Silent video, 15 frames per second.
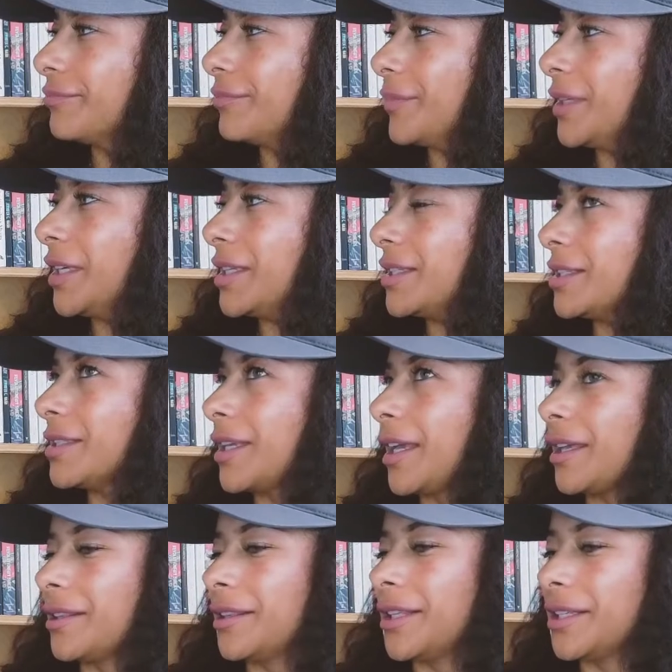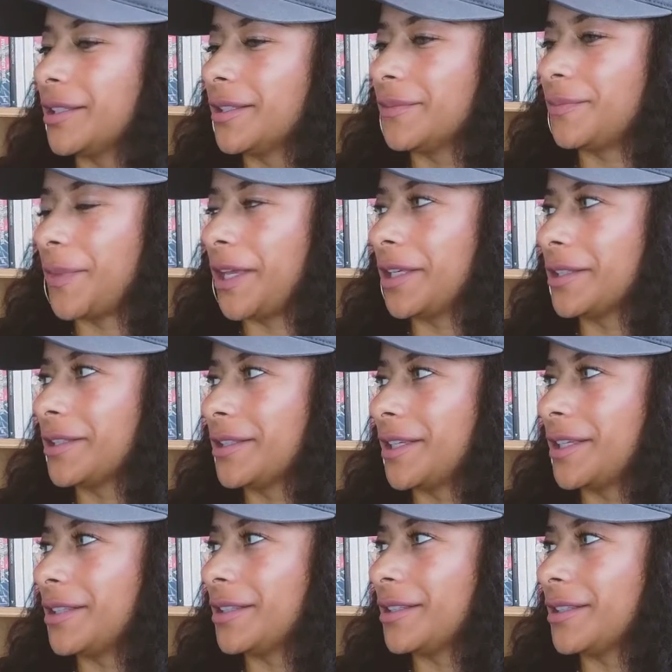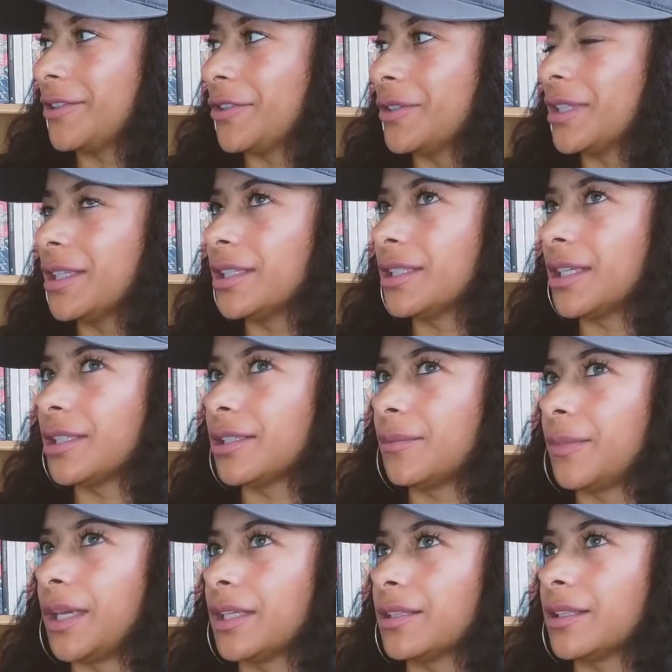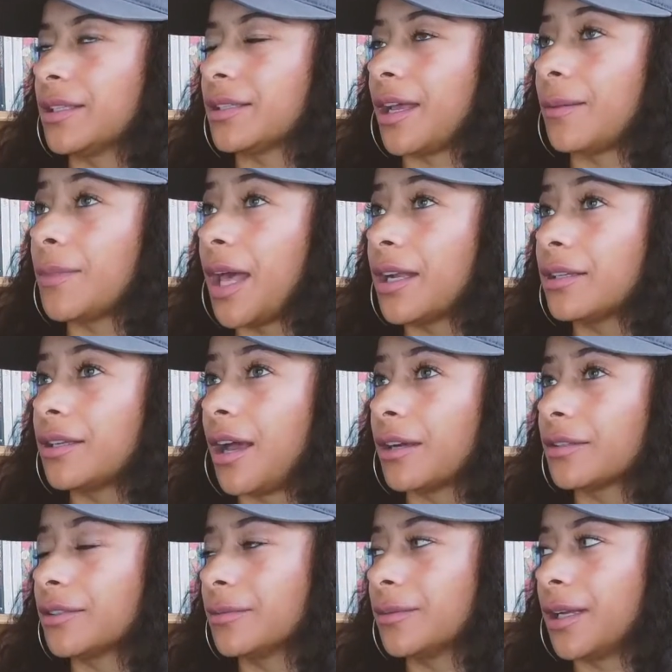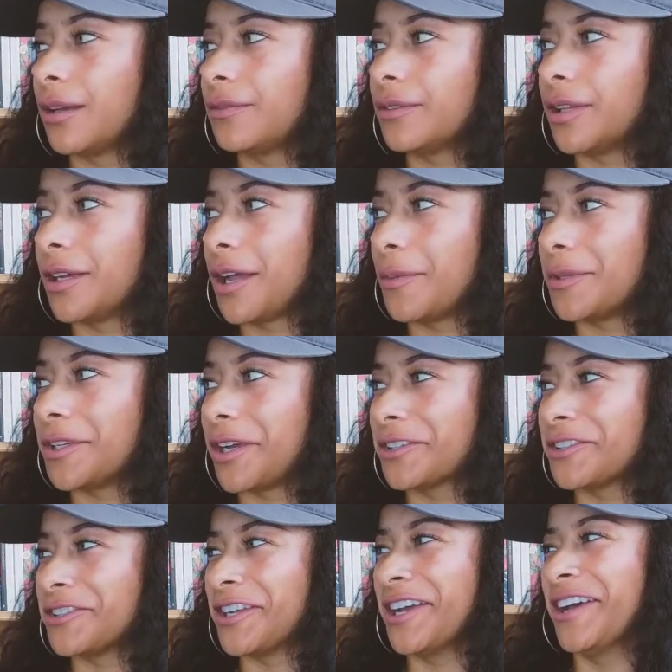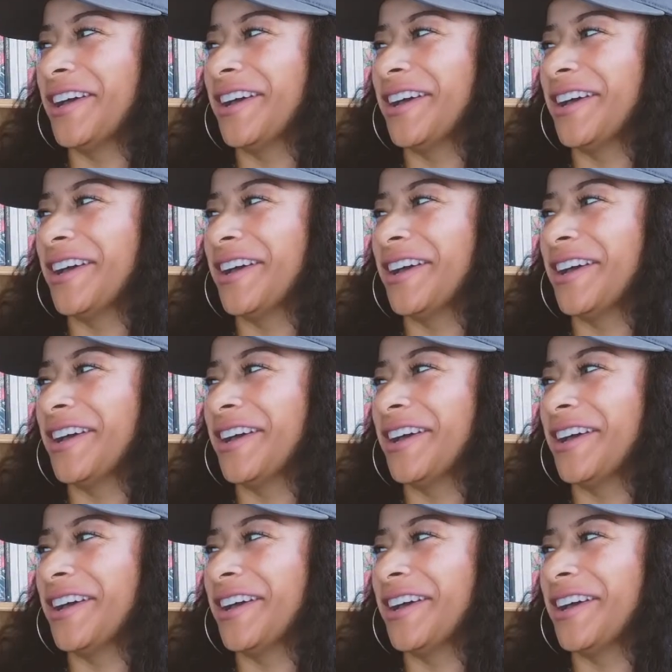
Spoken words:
Because it's like, this makes sense or this doesn't make sense. I'm not a doctor, but I feel like I'm a doctor now.